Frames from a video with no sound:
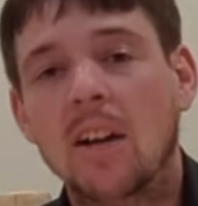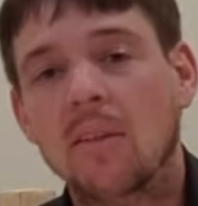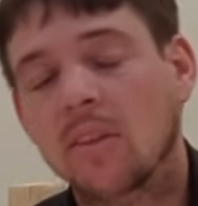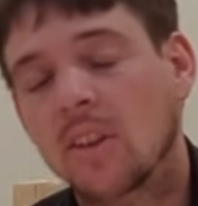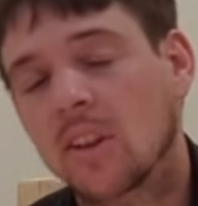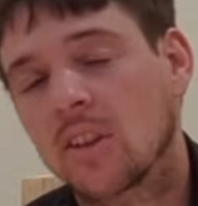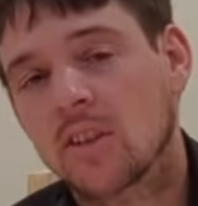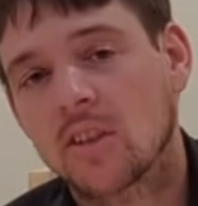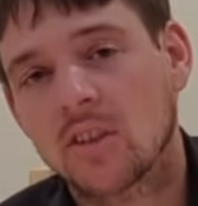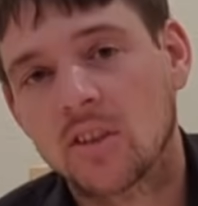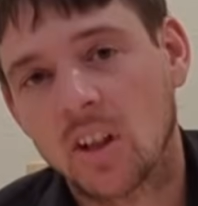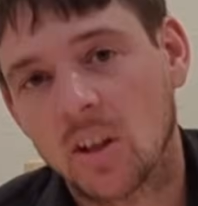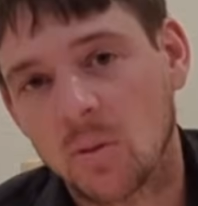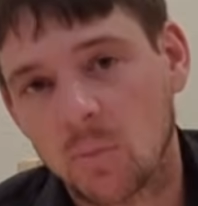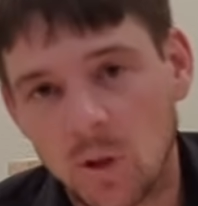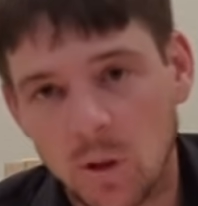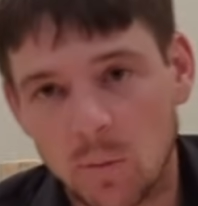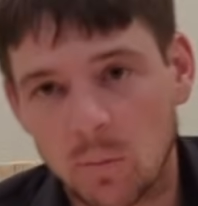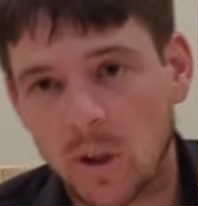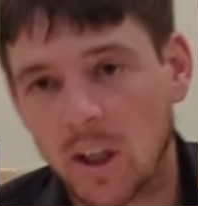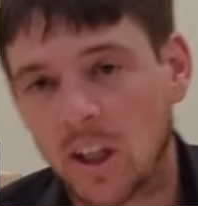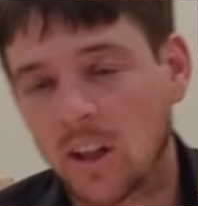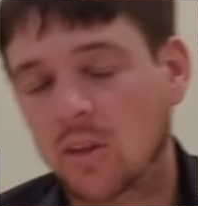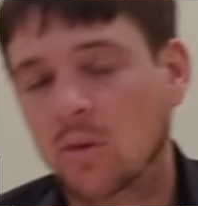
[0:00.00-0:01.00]
and this is going to be the
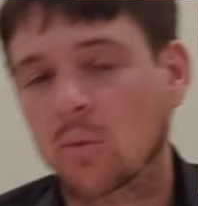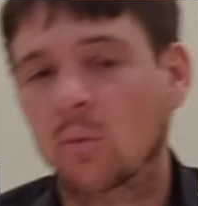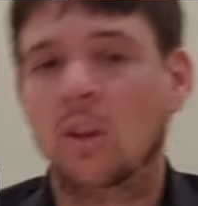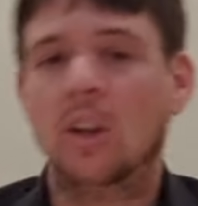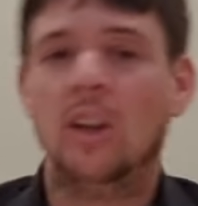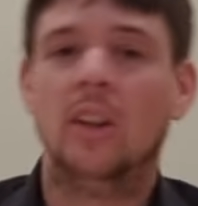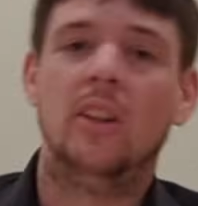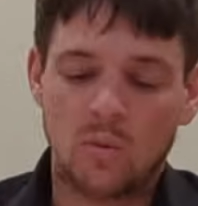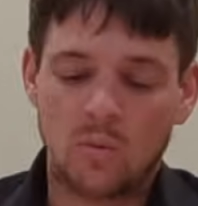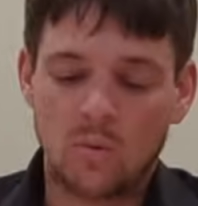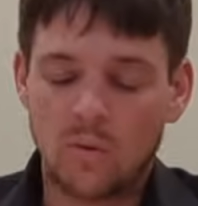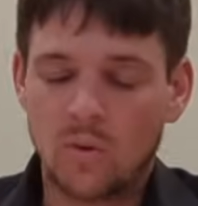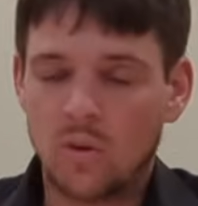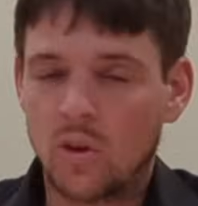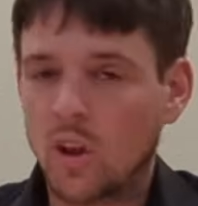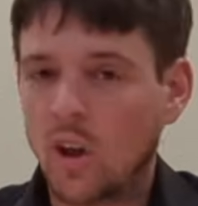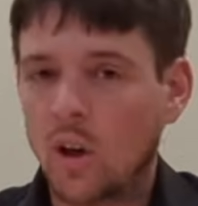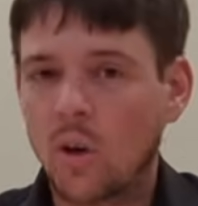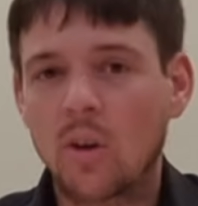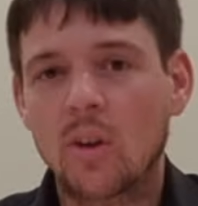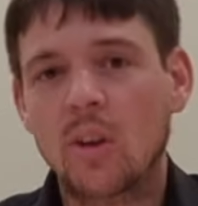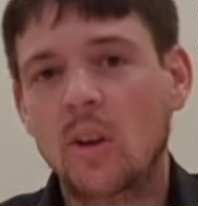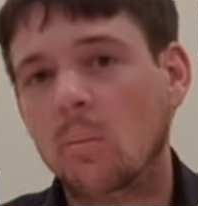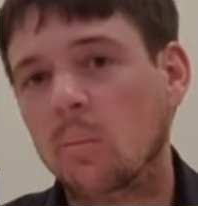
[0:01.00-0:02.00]
biggest one.
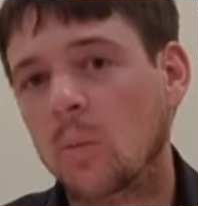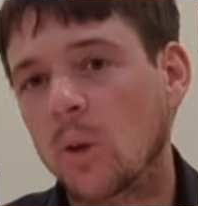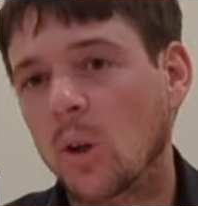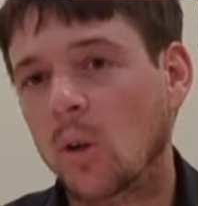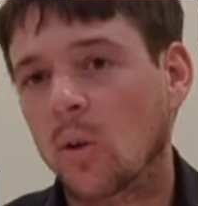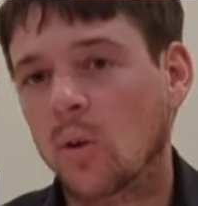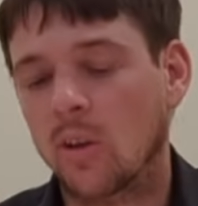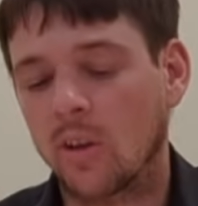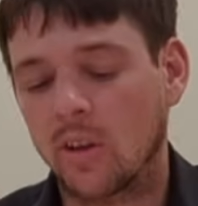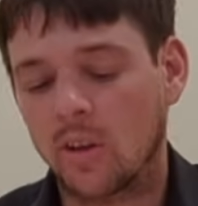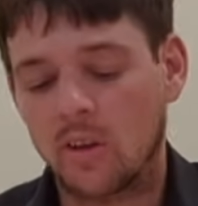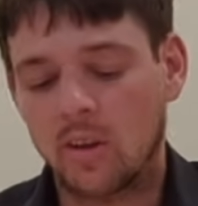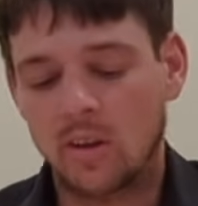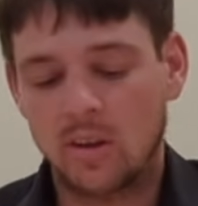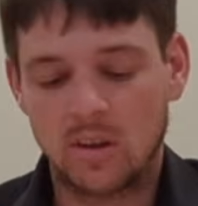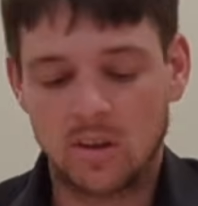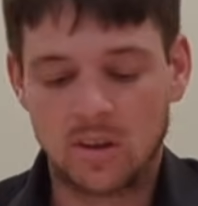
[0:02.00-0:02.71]
Knowing the builder,